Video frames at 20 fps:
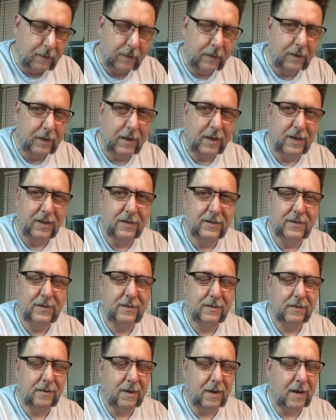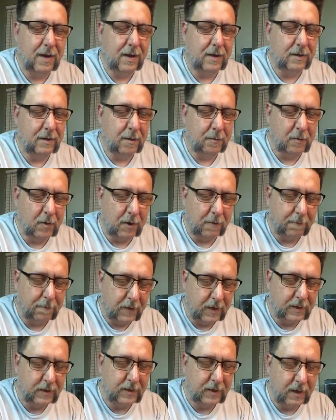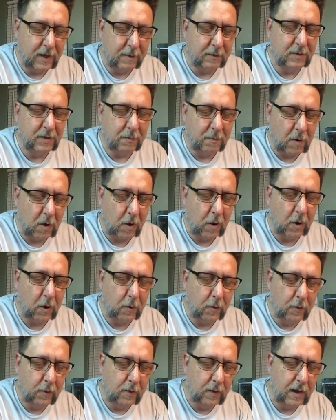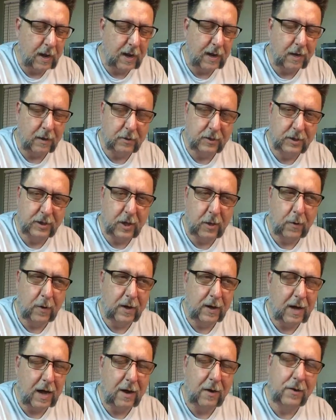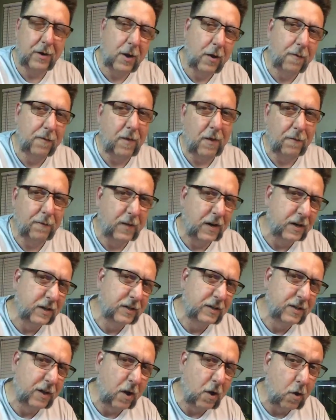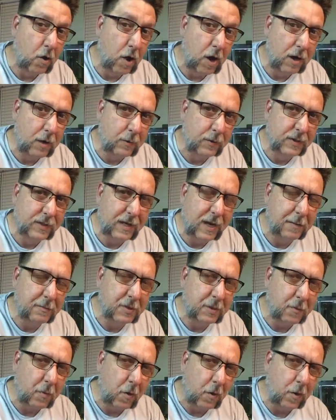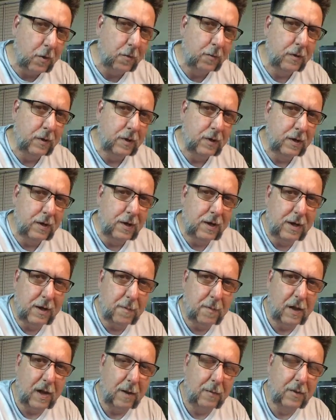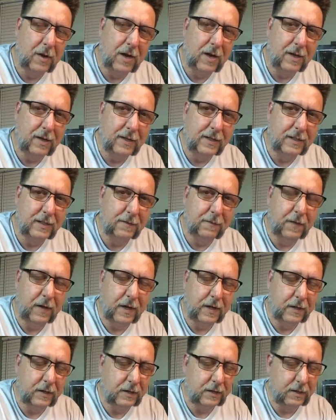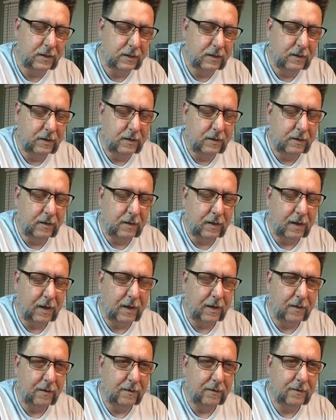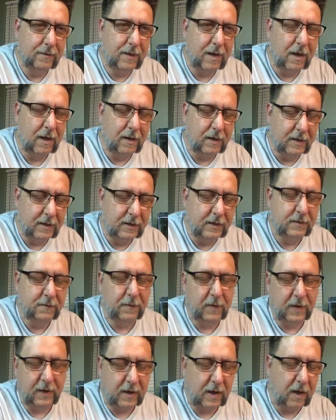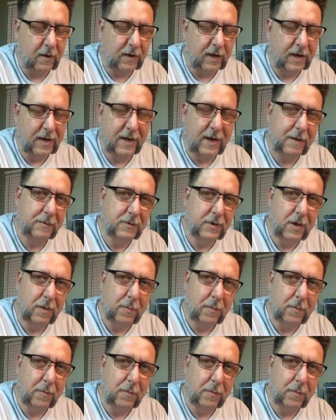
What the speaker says: because I'm going to finish it up tomorrow, and I'll show it. I don't know if I'll finish the whole aquascape tomorrow, but I'm going to at least finish. I'll get it up to a